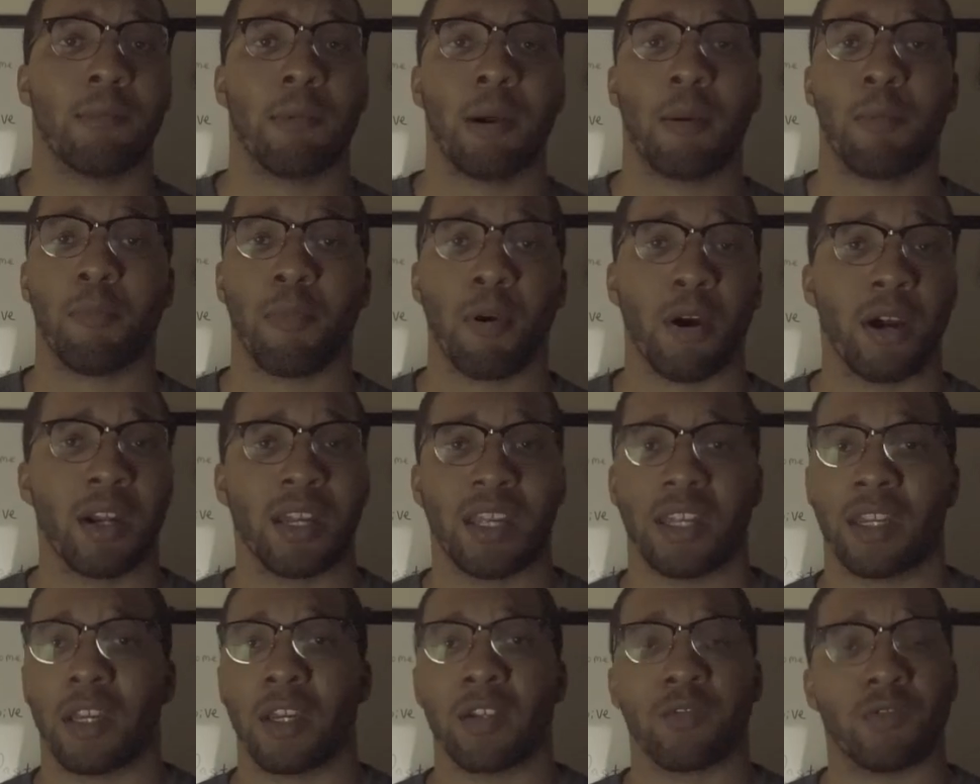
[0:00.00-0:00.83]
about
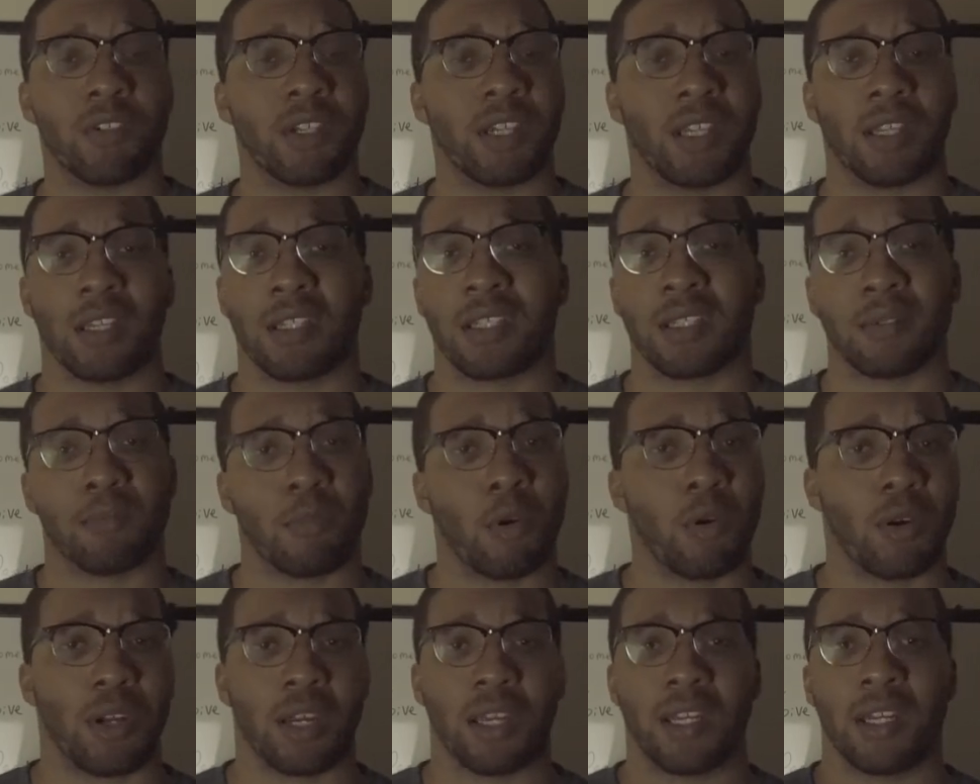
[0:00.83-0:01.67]
partying and drinking and
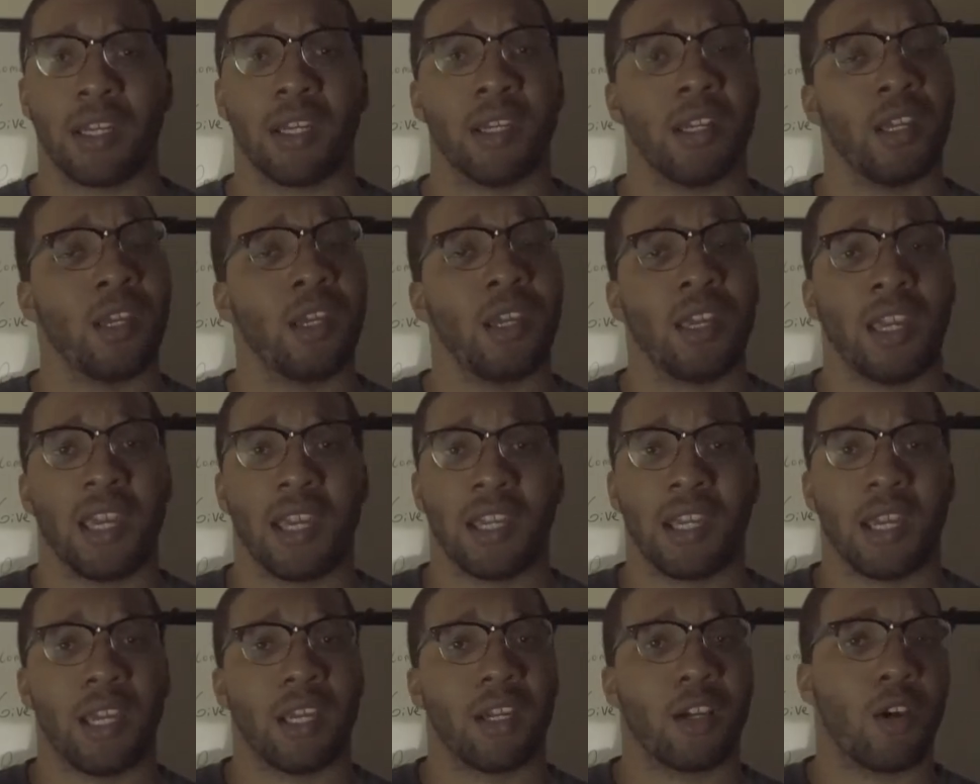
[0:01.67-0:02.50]
smoking and,
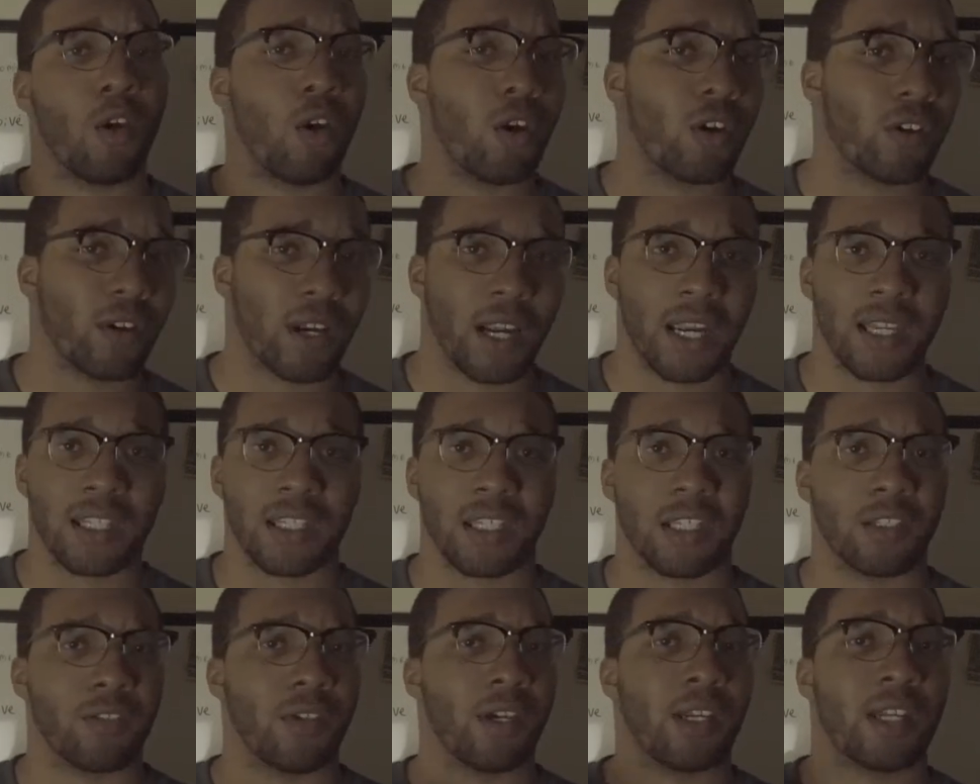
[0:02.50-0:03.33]
and, and going
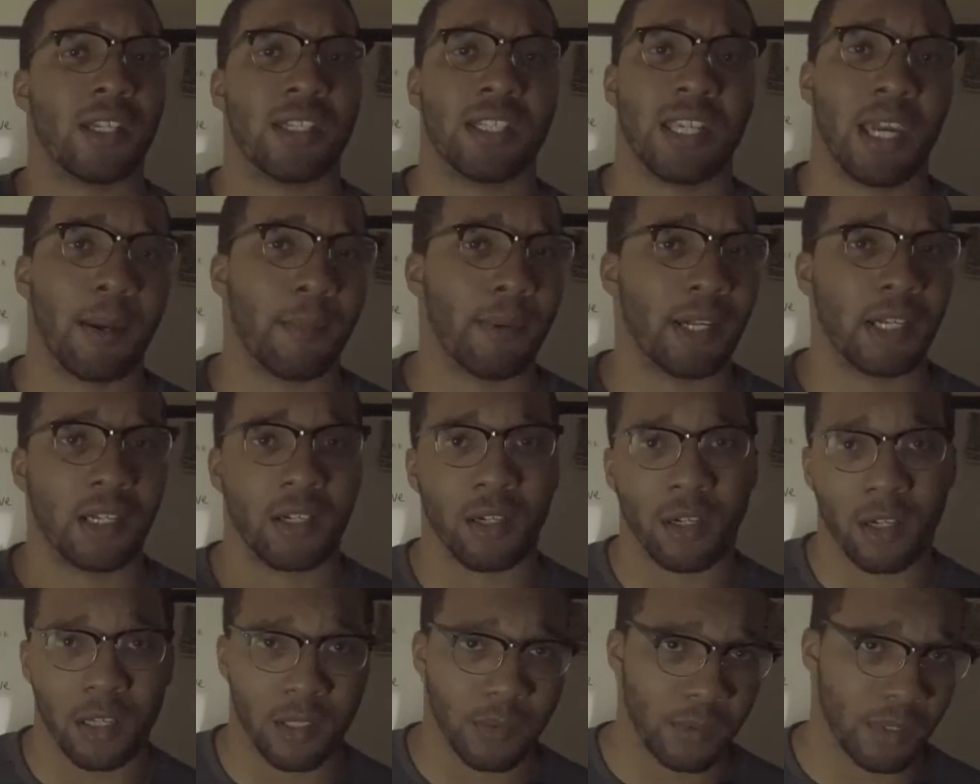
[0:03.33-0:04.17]
crazy and trying to see how many
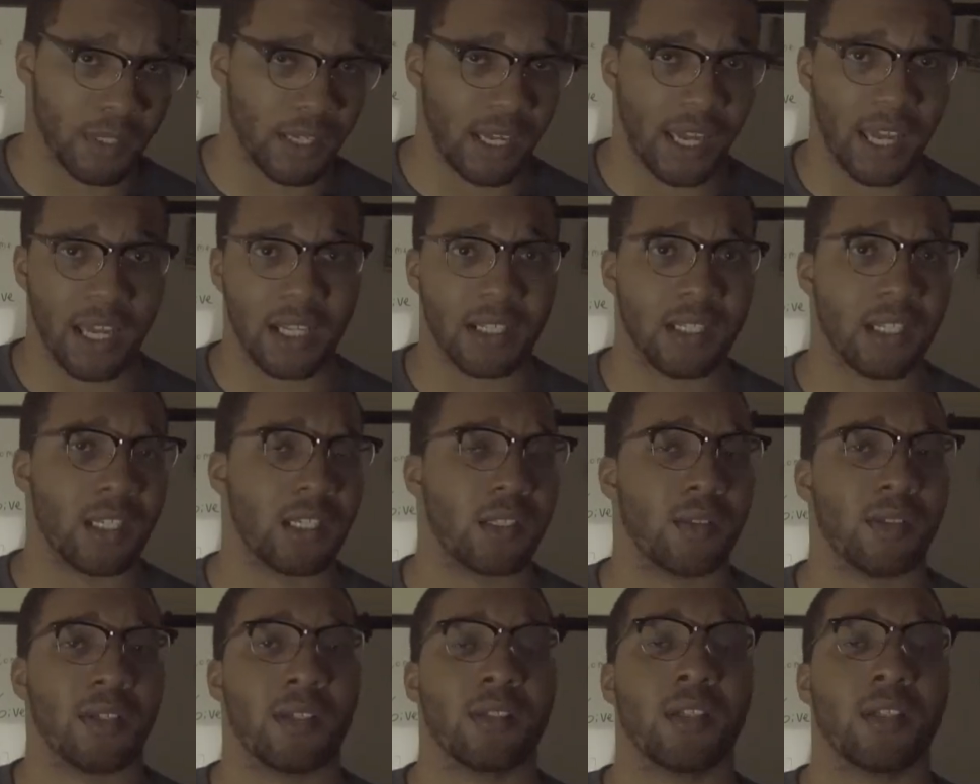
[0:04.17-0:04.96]
girls we can have sex with.